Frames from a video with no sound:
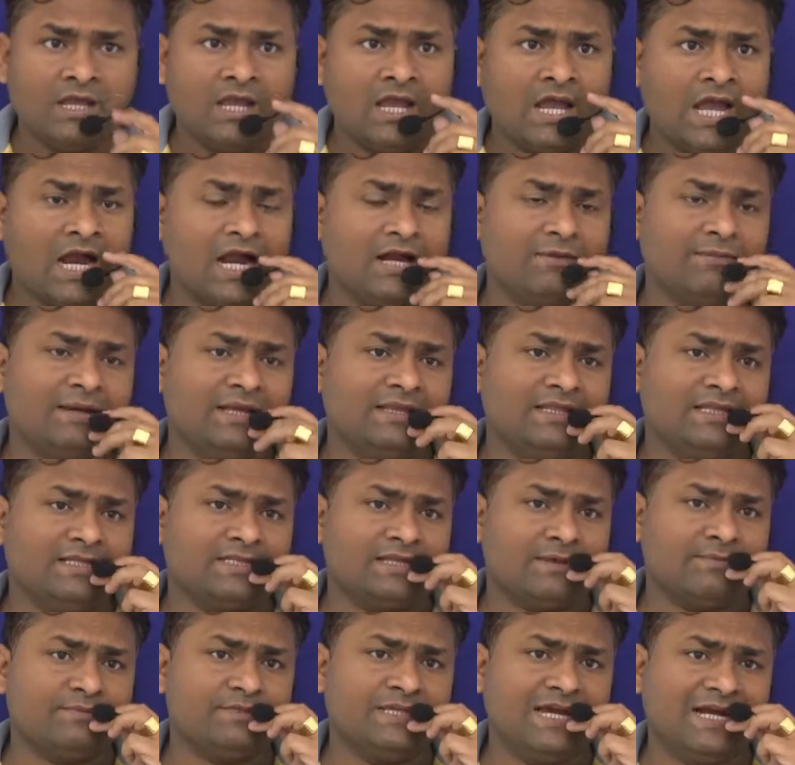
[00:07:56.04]
And when the
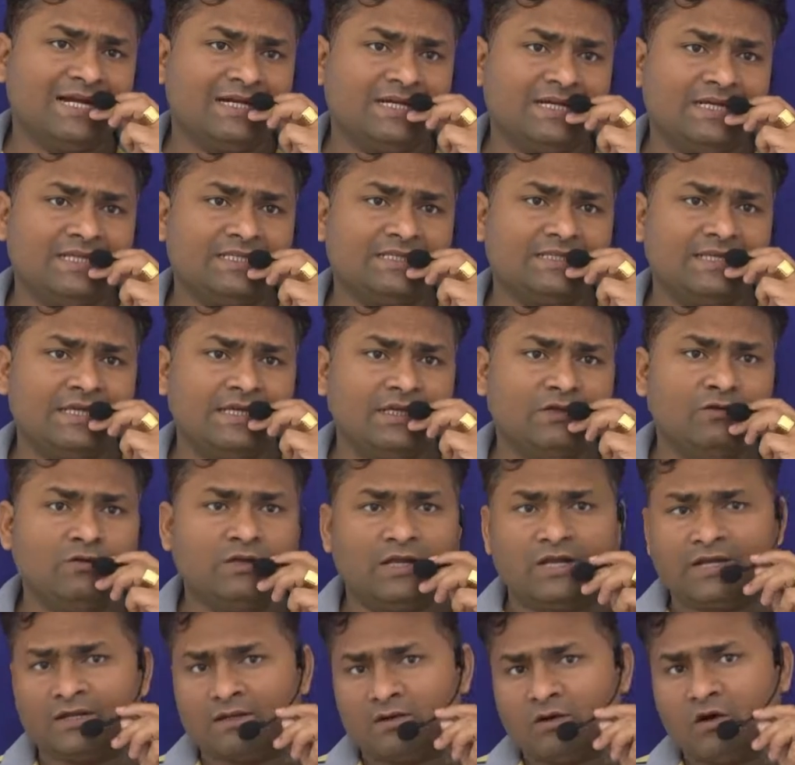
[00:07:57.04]
subject is
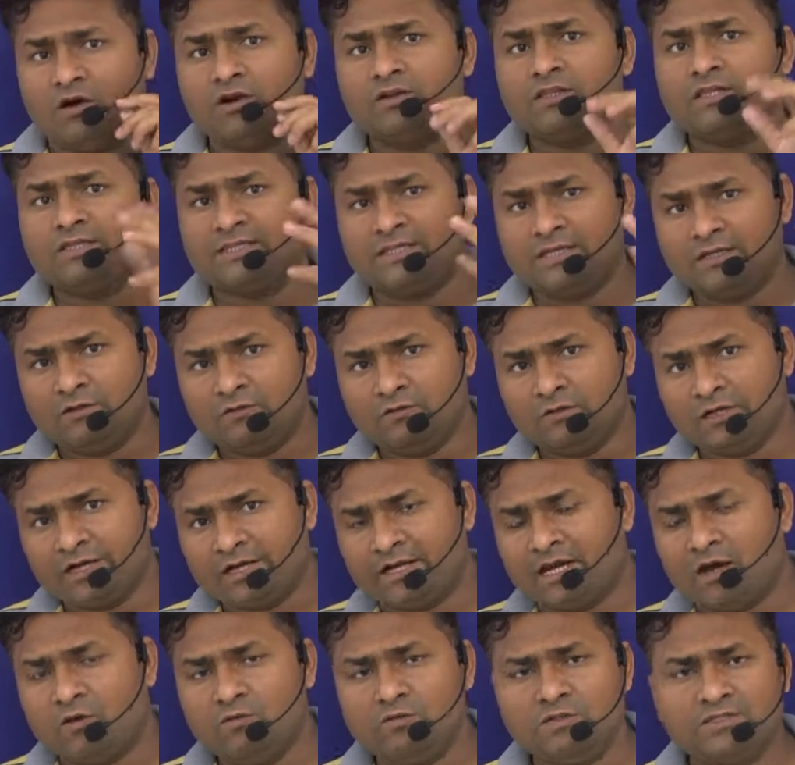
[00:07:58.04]
singular or the singular
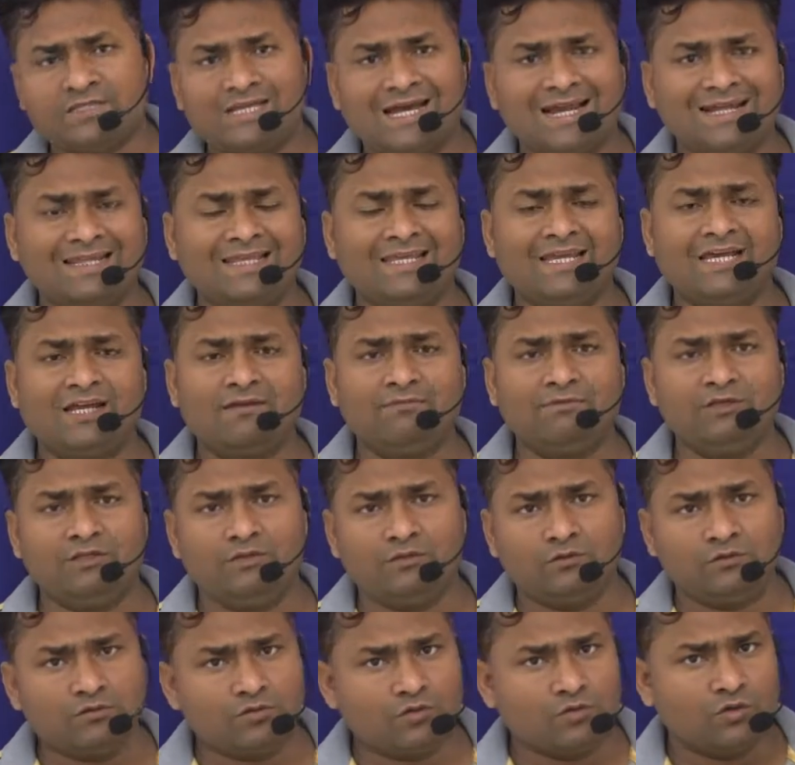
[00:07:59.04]
nouns are there, we
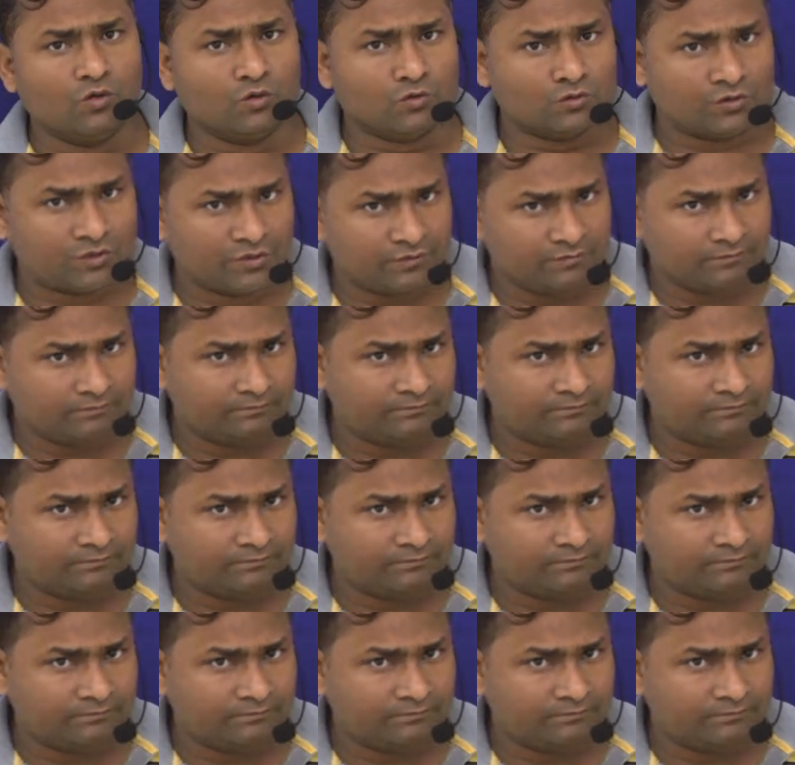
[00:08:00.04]
use goes.